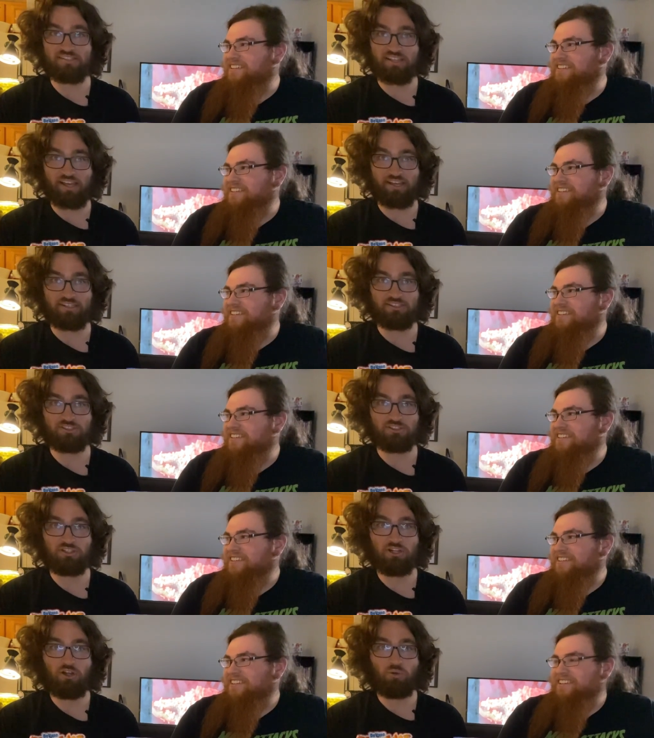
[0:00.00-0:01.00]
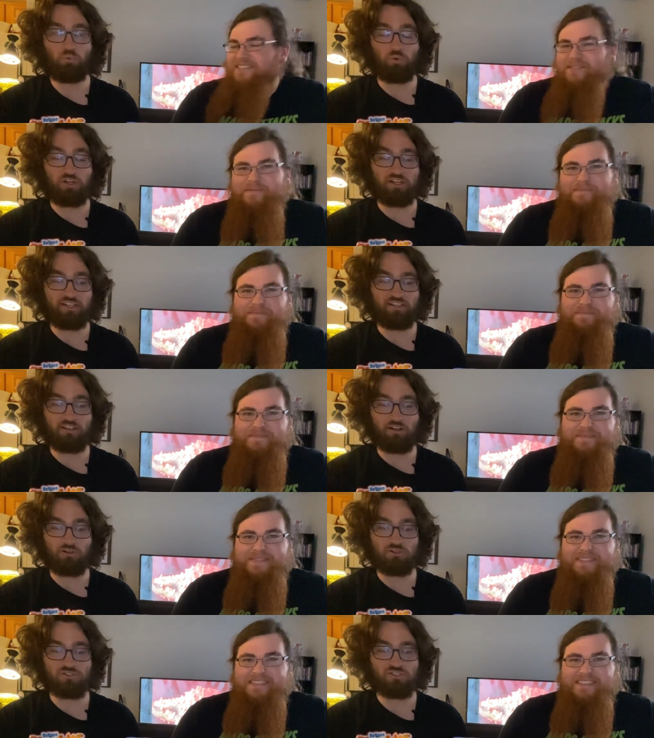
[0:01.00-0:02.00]
Speaker 1: Cage, where he
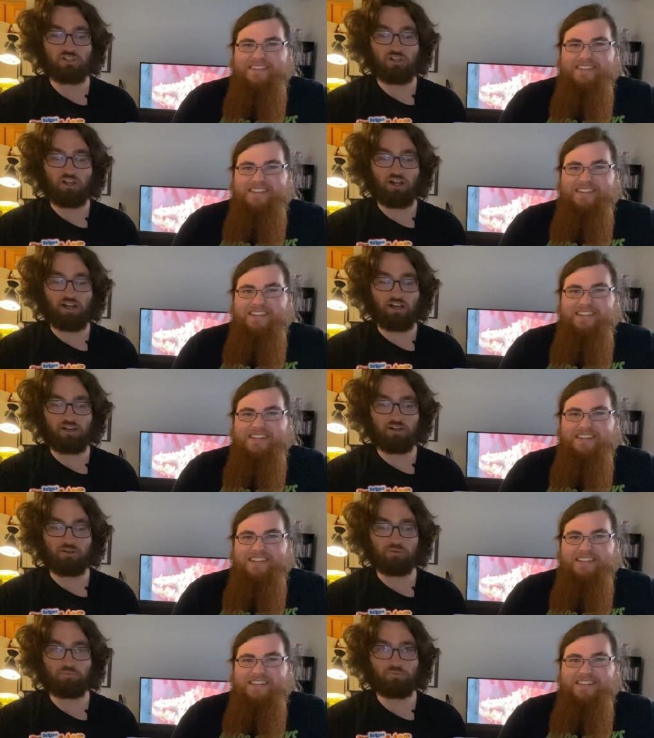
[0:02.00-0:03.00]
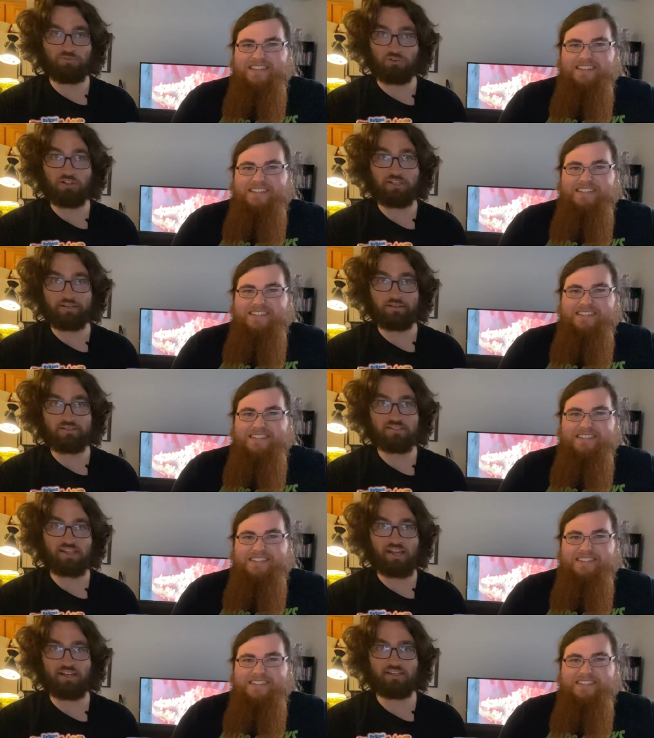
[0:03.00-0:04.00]
goes uh, full Nicolas
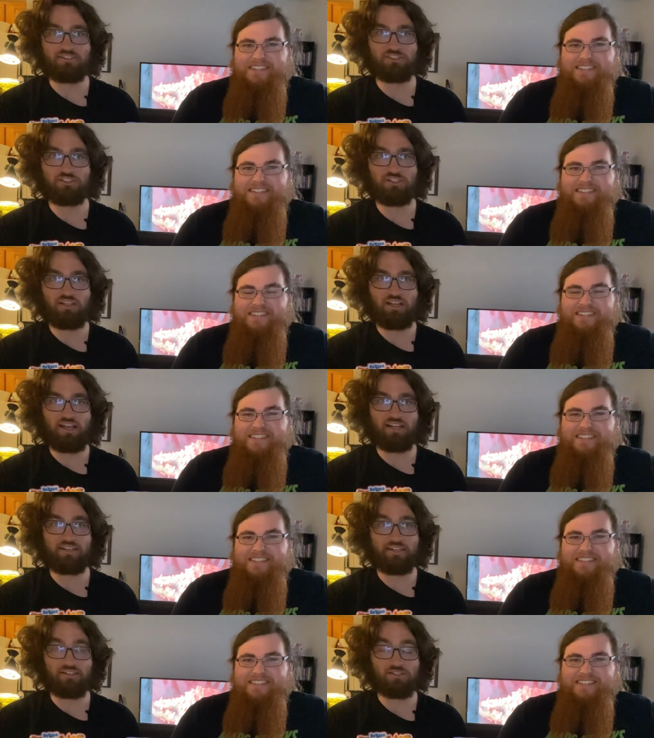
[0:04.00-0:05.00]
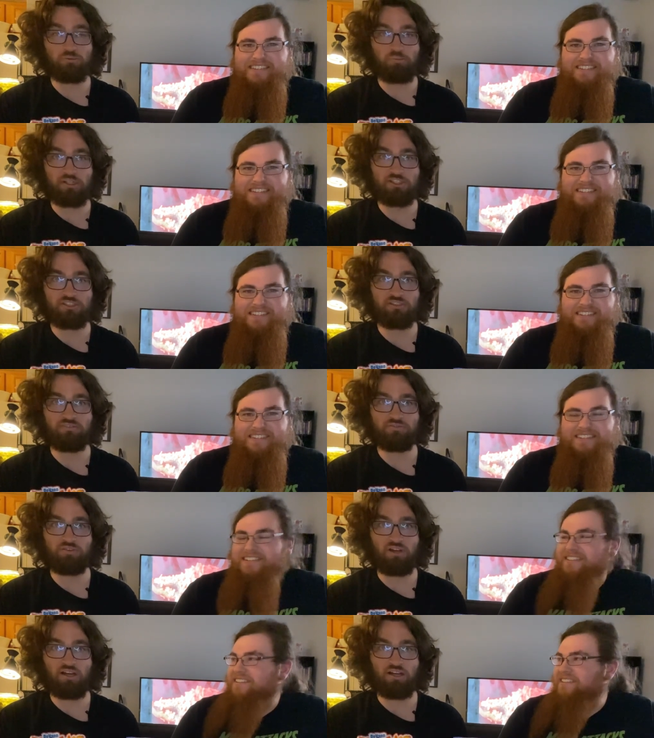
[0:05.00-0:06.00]
Cage and kills a bunch
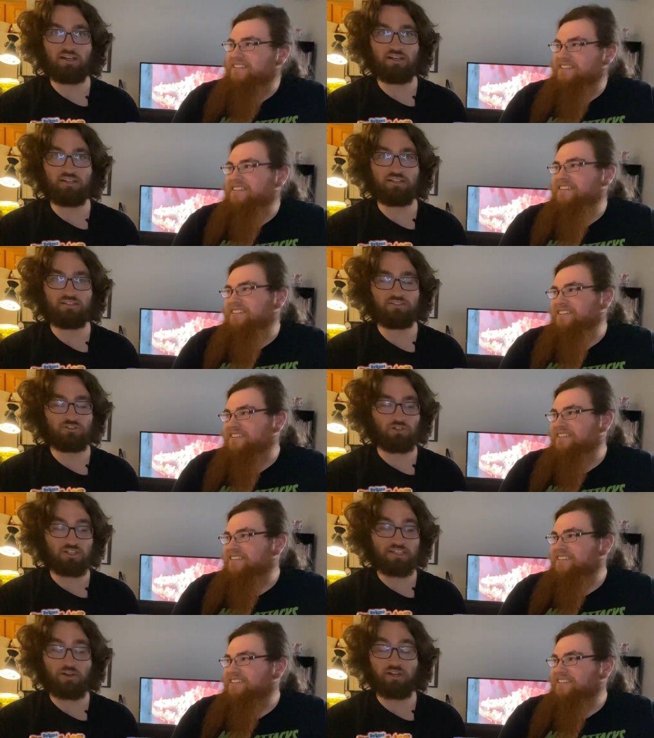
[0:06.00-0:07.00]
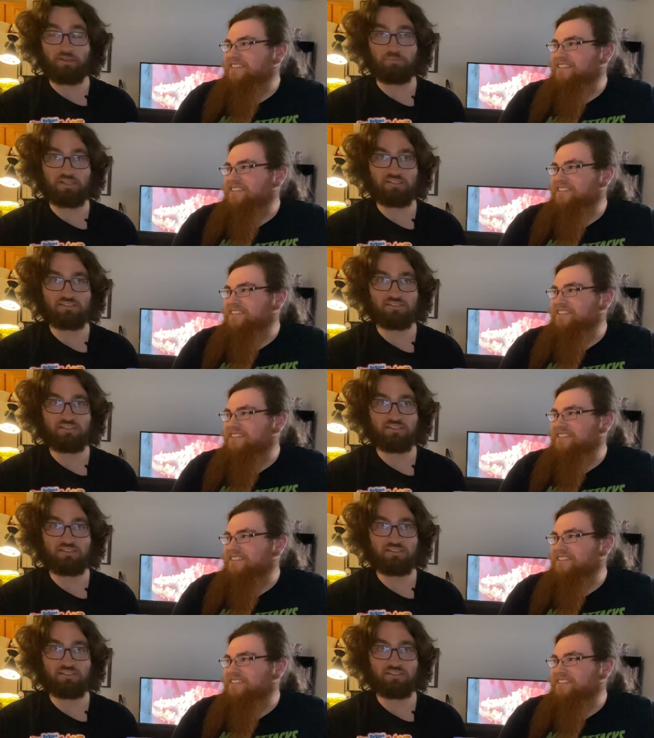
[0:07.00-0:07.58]
of uh, drugged out hippies